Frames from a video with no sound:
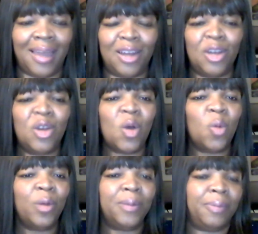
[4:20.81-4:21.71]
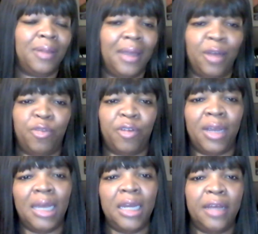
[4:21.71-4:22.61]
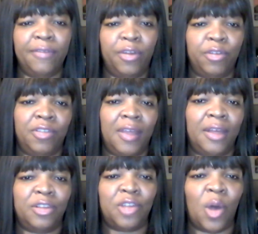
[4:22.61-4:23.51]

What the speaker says: Like, no one planned for any of those things.